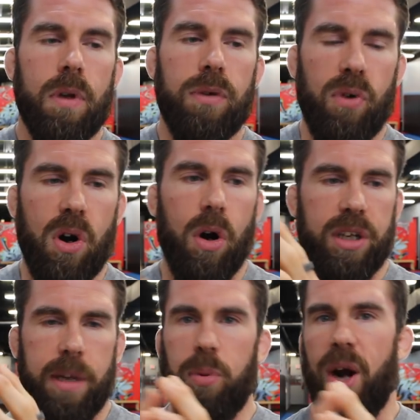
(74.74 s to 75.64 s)
for an
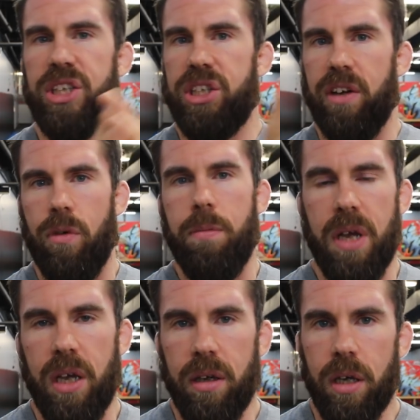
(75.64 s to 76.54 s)
art that prides itself on
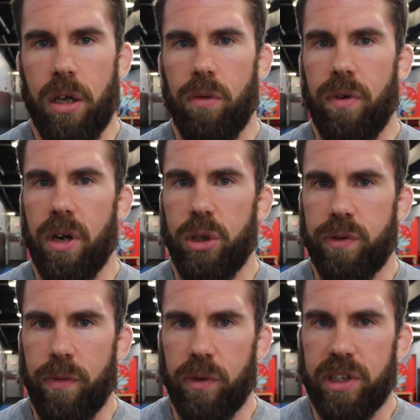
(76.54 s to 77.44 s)
being, you know, very
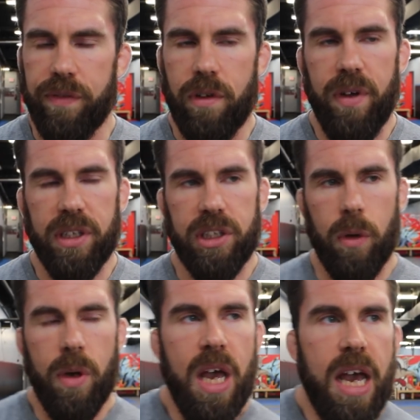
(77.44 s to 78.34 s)
useful for self-defense?
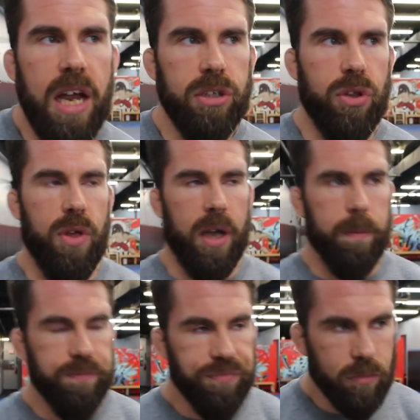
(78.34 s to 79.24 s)
So here's the
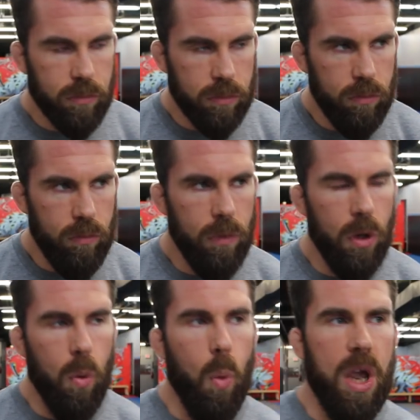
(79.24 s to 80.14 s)
thing.
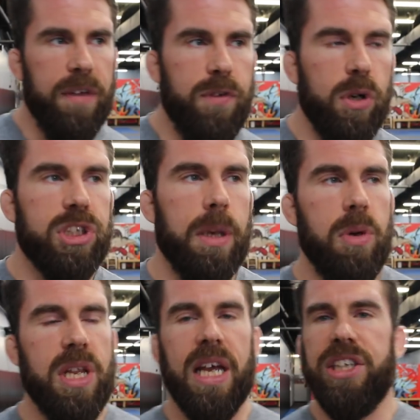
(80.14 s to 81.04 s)
If you're
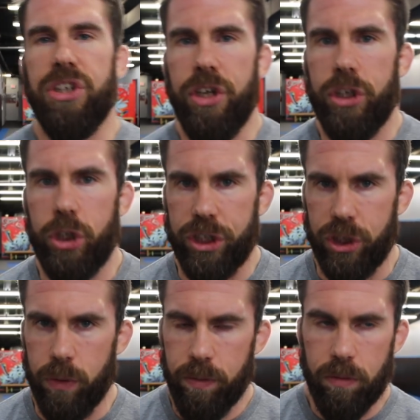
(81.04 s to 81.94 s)
someone that gets into
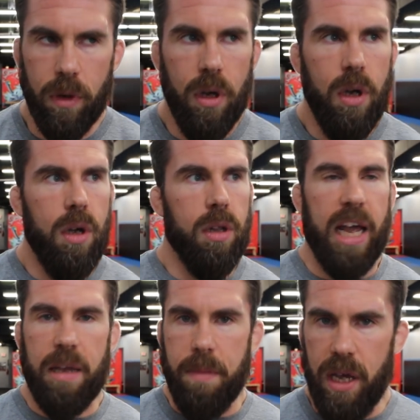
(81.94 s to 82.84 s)
jiu-jitsu,
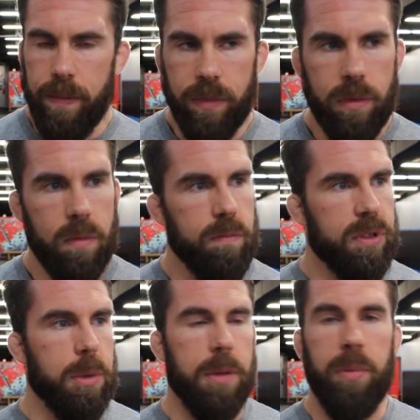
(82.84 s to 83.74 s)
like me,
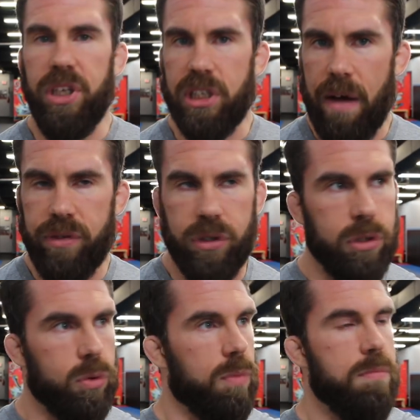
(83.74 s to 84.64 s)
some of the police
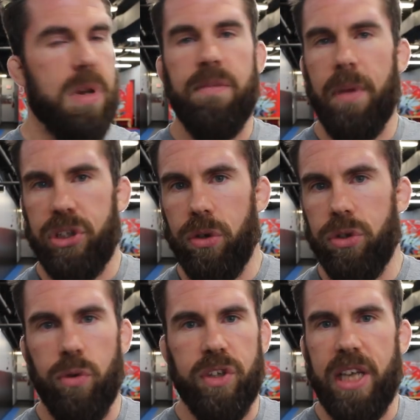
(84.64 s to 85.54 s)
officers, or many of my
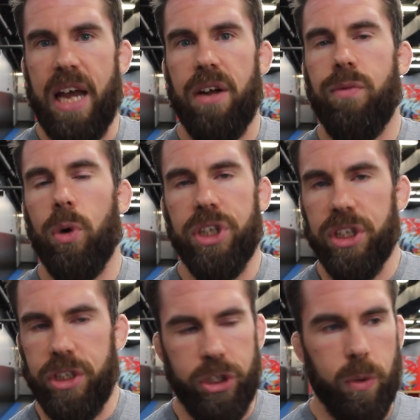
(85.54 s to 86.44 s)
students who've just had
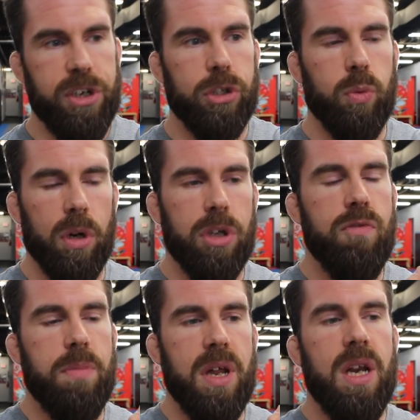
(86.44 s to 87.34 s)
unfortunate situations where
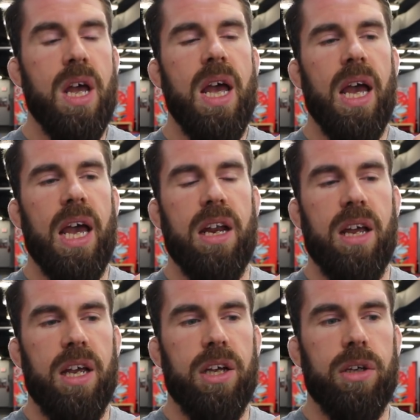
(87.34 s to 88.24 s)
you've been in
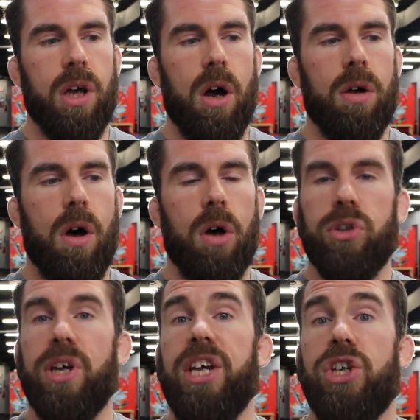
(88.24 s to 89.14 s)
a
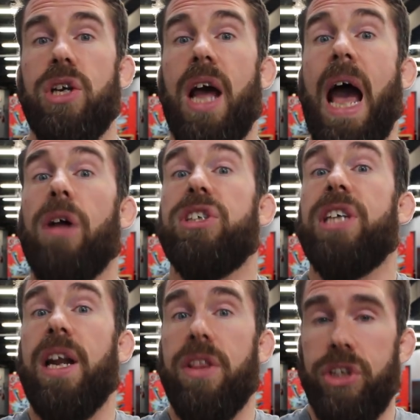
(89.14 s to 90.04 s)
altercation
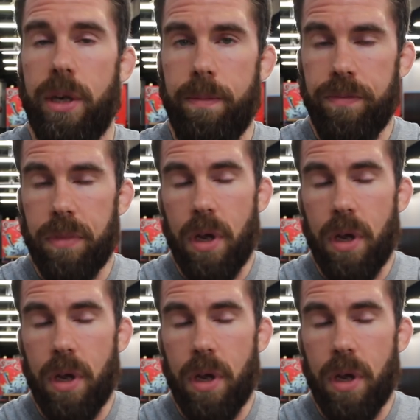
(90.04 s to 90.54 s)
outside of the gym,